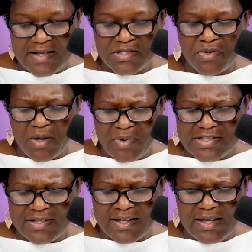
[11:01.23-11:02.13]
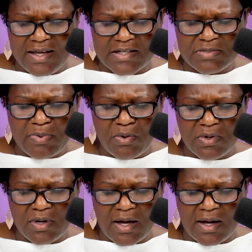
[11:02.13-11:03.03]
So they to the king and
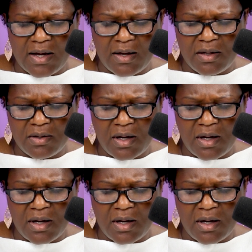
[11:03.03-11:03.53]
spoke uh,